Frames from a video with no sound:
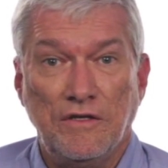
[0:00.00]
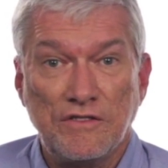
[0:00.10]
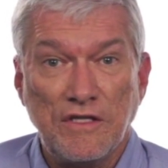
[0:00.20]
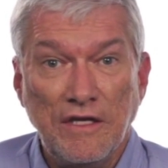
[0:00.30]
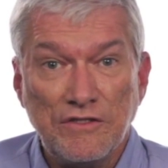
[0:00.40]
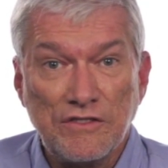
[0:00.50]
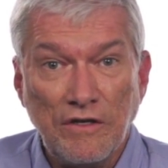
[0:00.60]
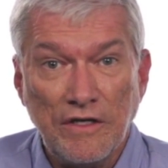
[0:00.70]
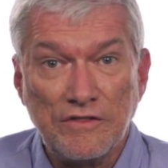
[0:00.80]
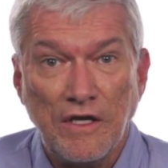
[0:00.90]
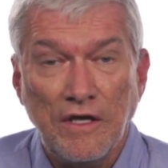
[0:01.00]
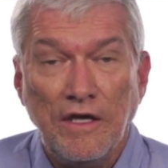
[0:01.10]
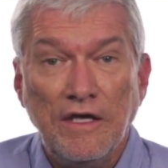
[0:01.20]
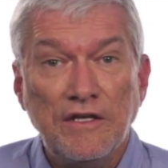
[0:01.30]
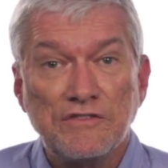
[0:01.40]
understand science.
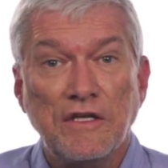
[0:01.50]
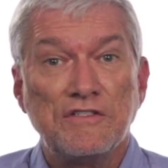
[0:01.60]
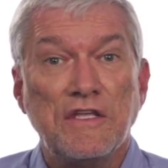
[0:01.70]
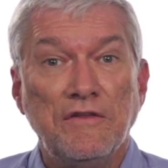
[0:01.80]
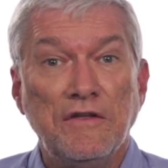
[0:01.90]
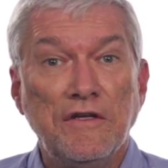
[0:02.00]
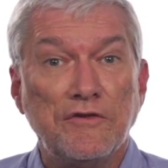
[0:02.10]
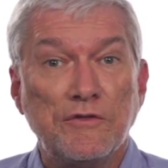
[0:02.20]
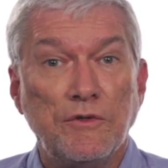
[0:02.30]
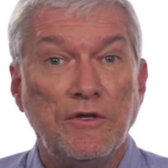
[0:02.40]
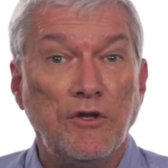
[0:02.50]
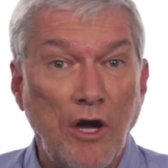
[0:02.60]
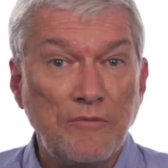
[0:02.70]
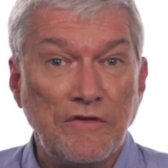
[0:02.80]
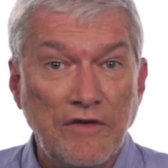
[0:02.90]
He doesn't understand the difference between
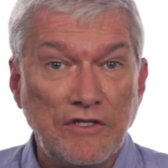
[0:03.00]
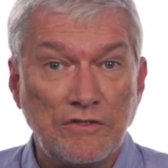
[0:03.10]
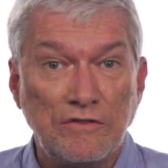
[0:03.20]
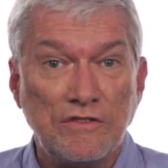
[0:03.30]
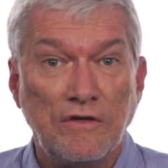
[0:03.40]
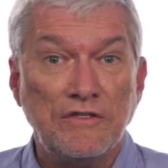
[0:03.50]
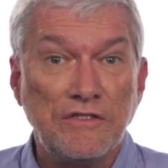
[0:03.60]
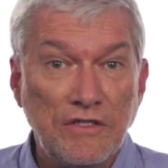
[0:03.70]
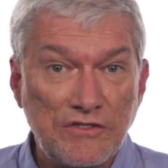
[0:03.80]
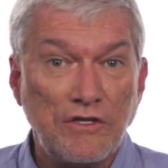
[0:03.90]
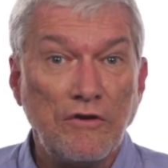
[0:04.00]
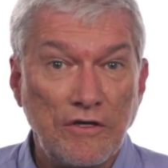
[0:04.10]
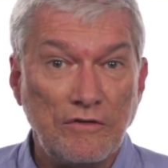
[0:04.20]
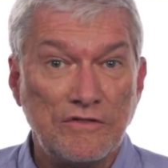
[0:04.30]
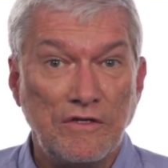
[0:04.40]
observational science and historical